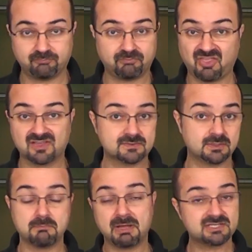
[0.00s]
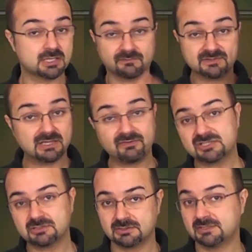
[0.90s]
thanks to the magic of
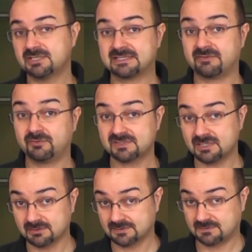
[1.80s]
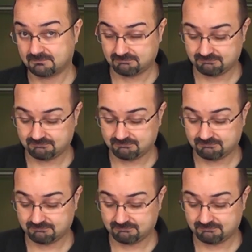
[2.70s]
television, in just a few seconds.